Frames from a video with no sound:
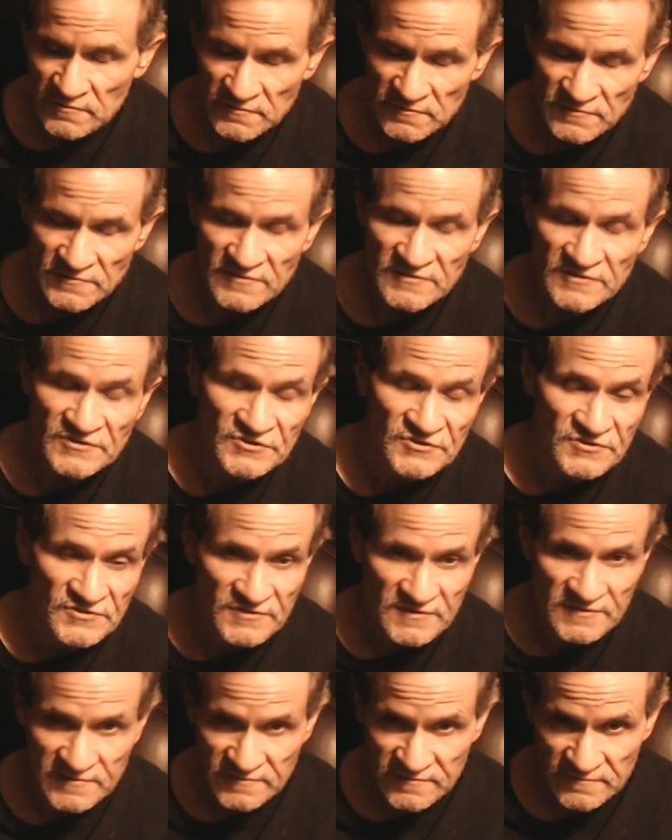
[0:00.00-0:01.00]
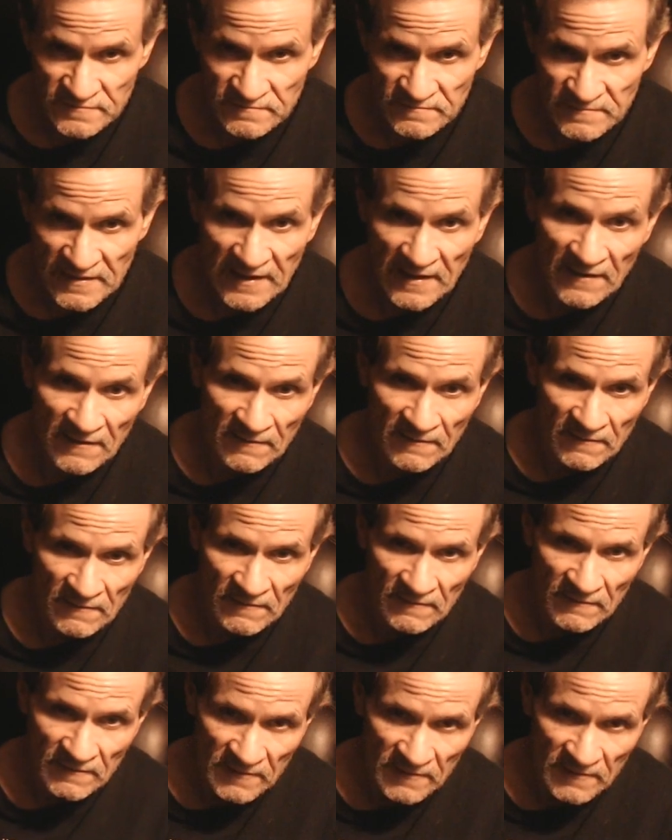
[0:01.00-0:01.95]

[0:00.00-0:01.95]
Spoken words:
system now,